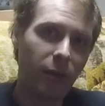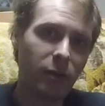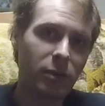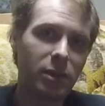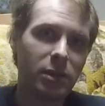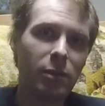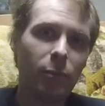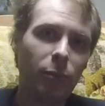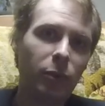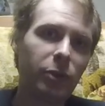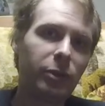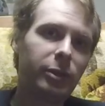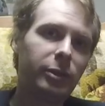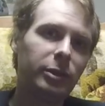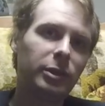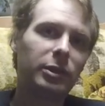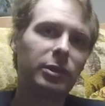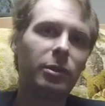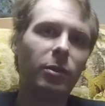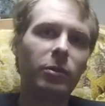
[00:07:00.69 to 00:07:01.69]
simpler. You're
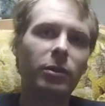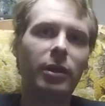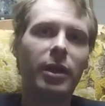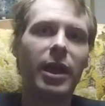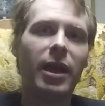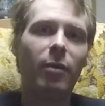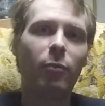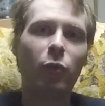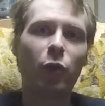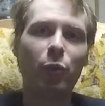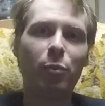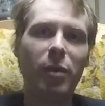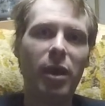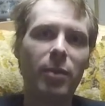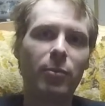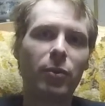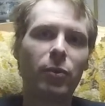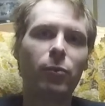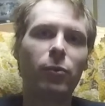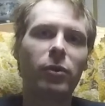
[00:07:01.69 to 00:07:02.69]
still going to have more
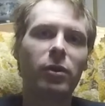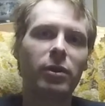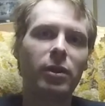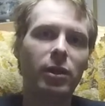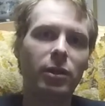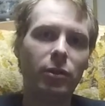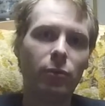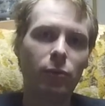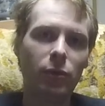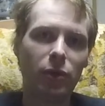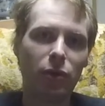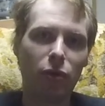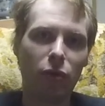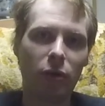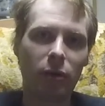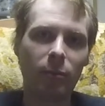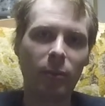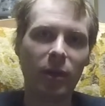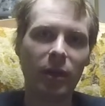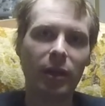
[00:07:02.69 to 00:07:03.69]
paperwork than you would
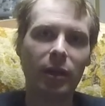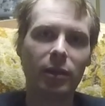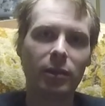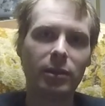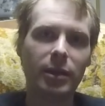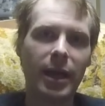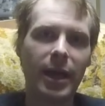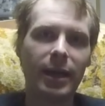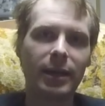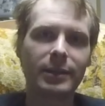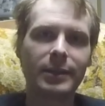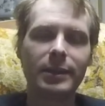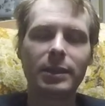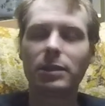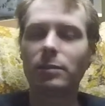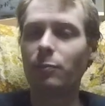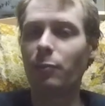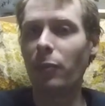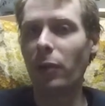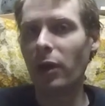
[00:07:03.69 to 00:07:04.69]
normally in
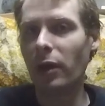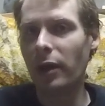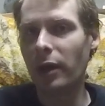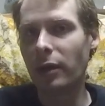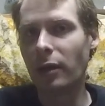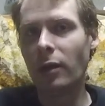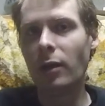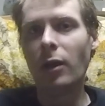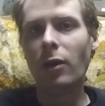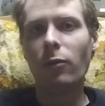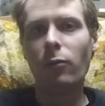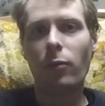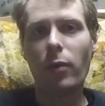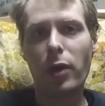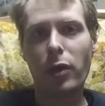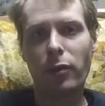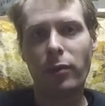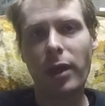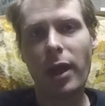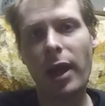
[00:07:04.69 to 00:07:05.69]
taxes, but what
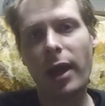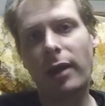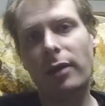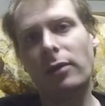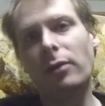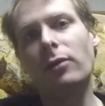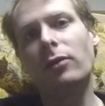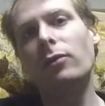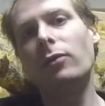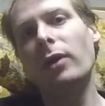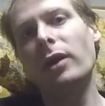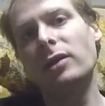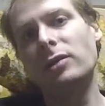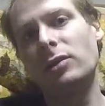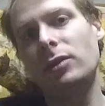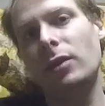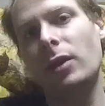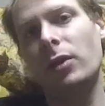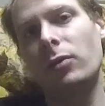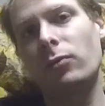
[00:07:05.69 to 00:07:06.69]
you can do is
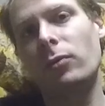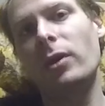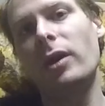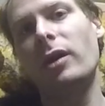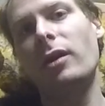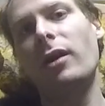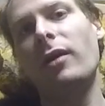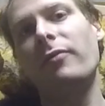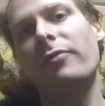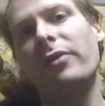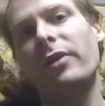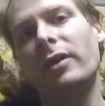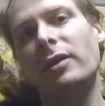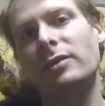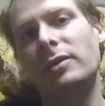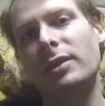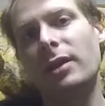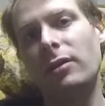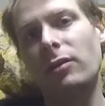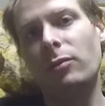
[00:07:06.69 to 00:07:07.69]
you can write off
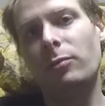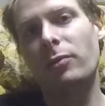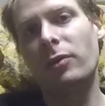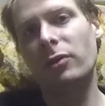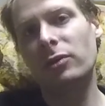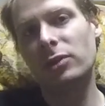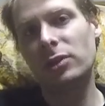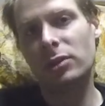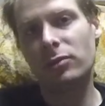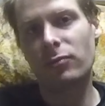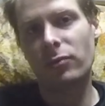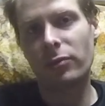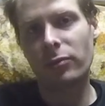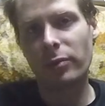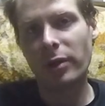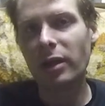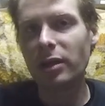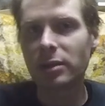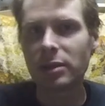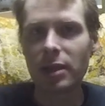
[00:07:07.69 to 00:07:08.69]
things that you purchase for
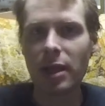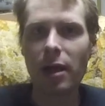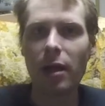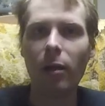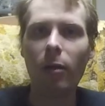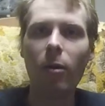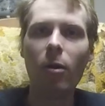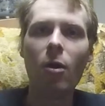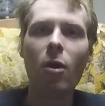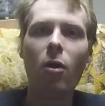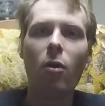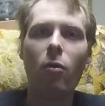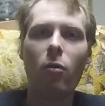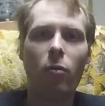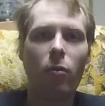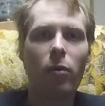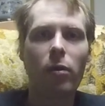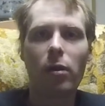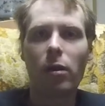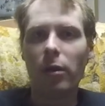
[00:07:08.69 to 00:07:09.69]
resale
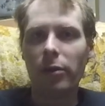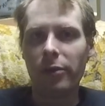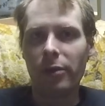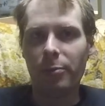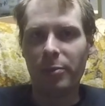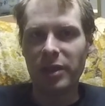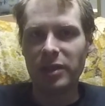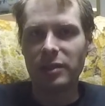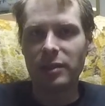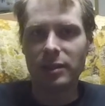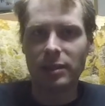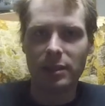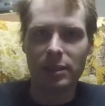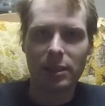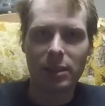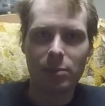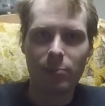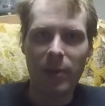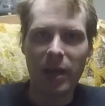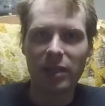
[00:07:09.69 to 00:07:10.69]
or other business
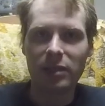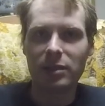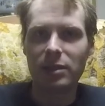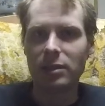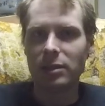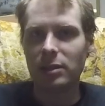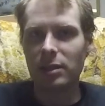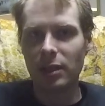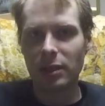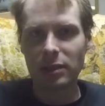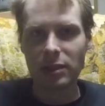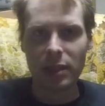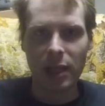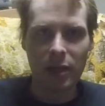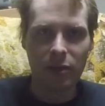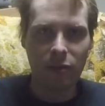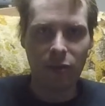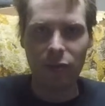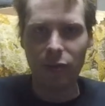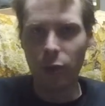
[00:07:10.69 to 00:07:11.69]
expenses, things
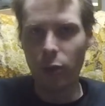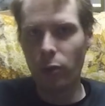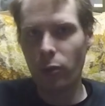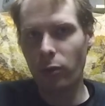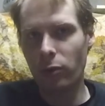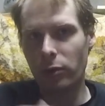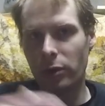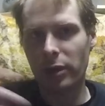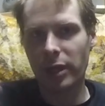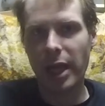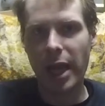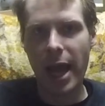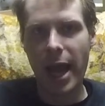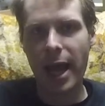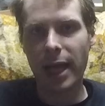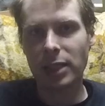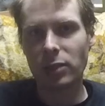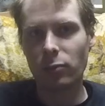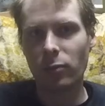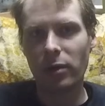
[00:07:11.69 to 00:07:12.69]
like food or
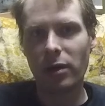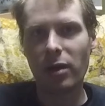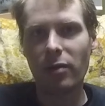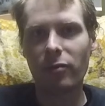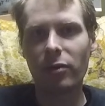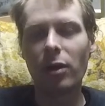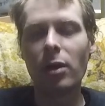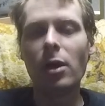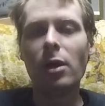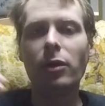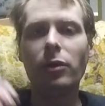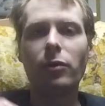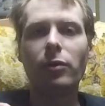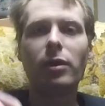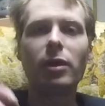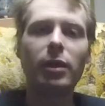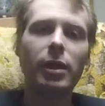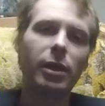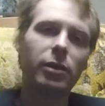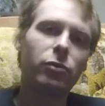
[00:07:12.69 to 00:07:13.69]
gas, whatever. You
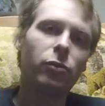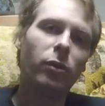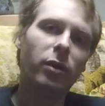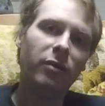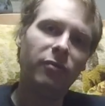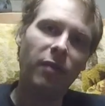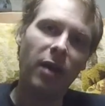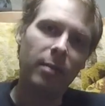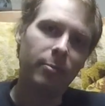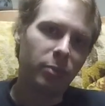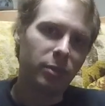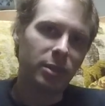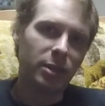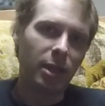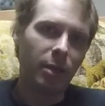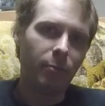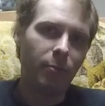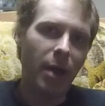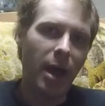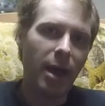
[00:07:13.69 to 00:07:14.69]
can get
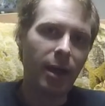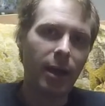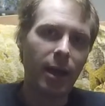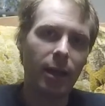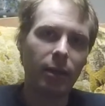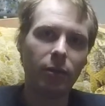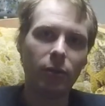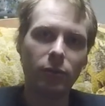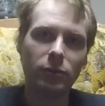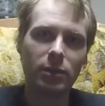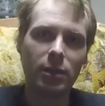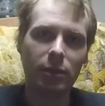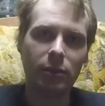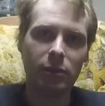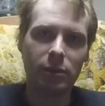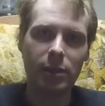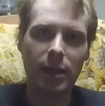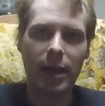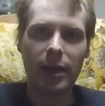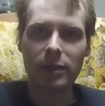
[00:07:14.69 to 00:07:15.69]
25% back on those on
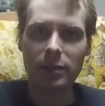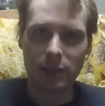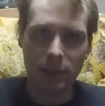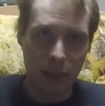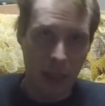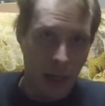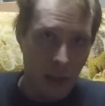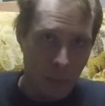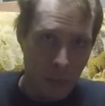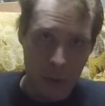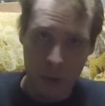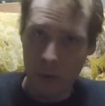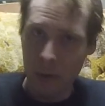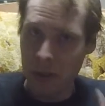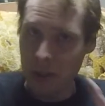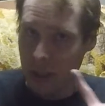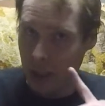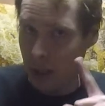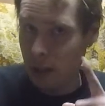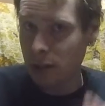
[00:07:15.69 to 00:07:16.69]
your taxes. Keep your
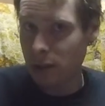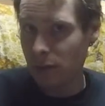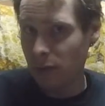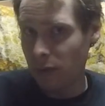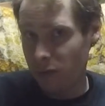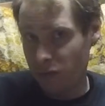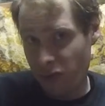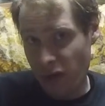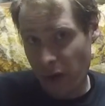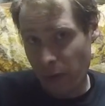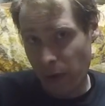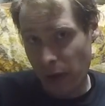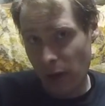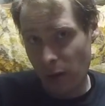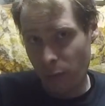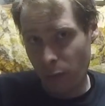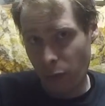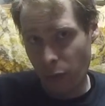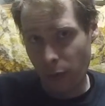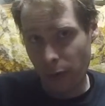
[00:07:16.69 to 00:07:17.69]
receipts. Very
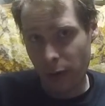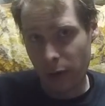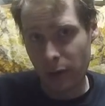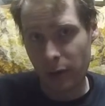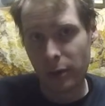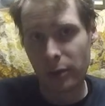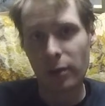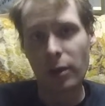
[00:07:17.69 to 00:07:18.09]
important.